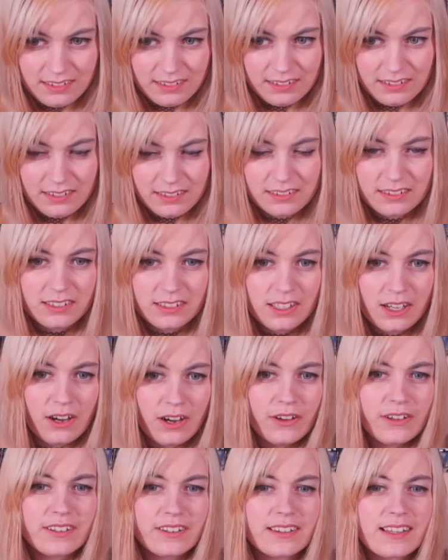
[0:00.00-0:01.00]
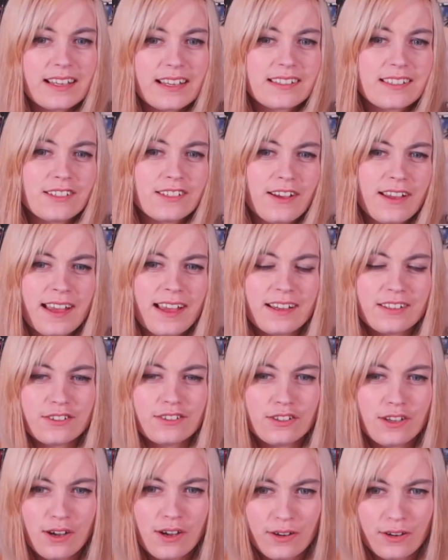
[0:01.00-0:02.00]
No, that's not how,
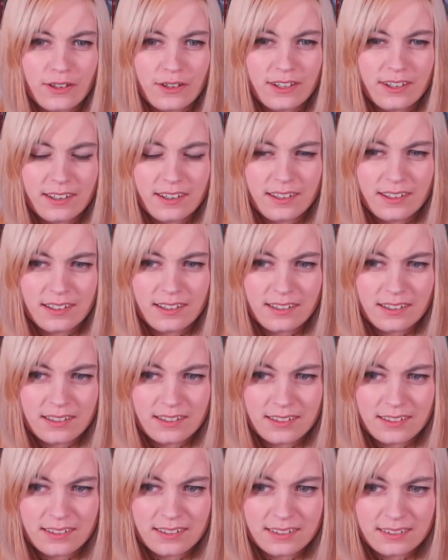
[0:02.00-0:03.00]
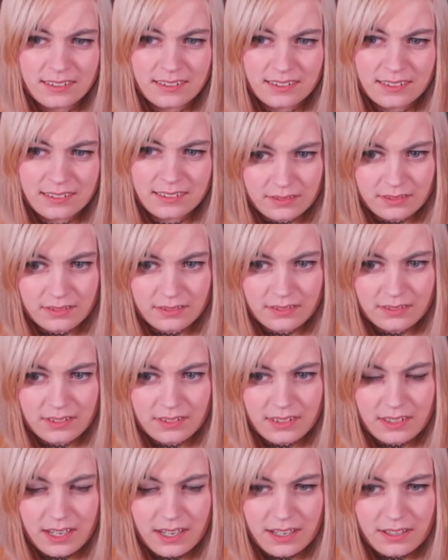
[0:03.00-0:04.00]
no.
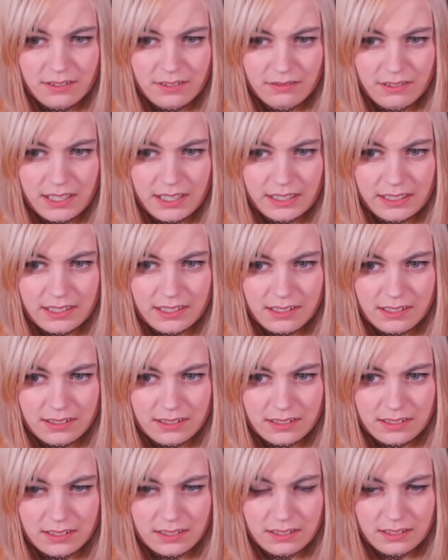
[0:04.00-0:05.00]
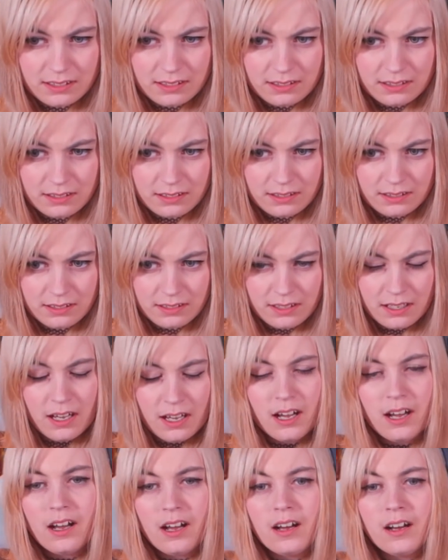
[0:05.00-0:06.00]
I don't like this.
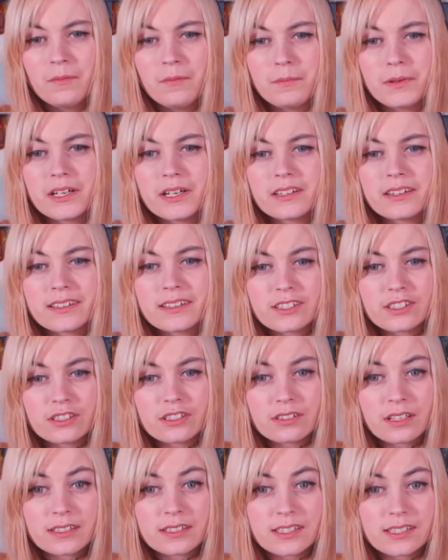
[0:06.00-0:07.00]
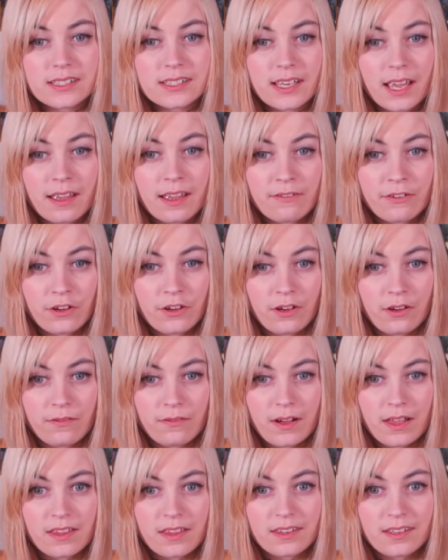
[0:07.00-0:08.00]
But at least she tried to save her
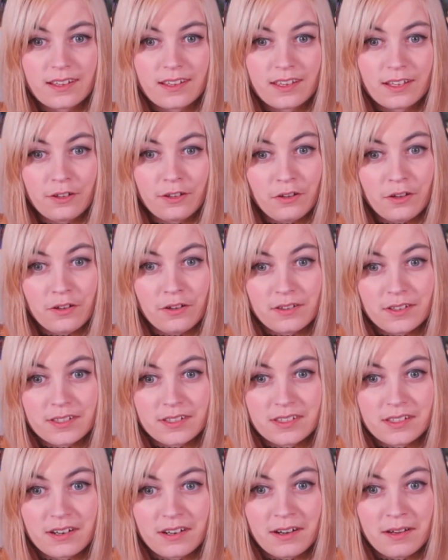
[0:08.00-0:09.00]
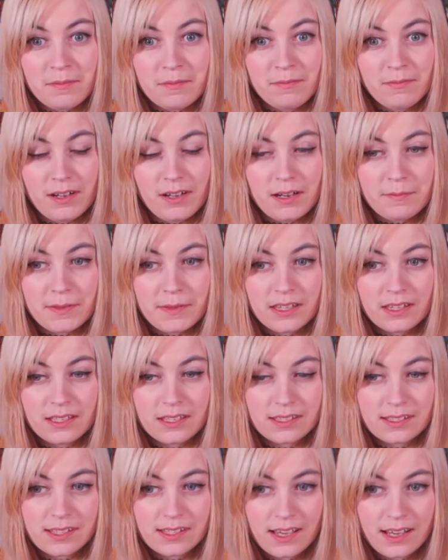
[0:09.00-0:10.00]
rather than kill her this time. I mean,
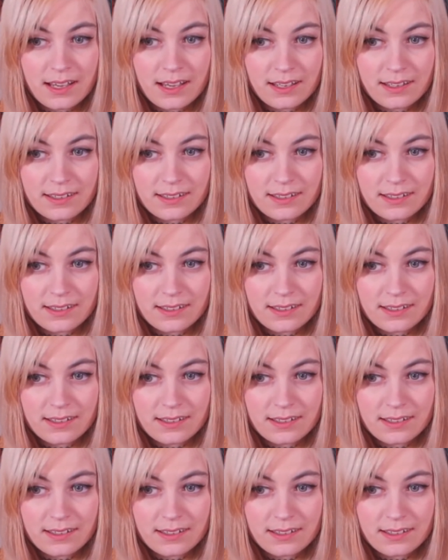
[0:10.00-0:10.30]
there's that.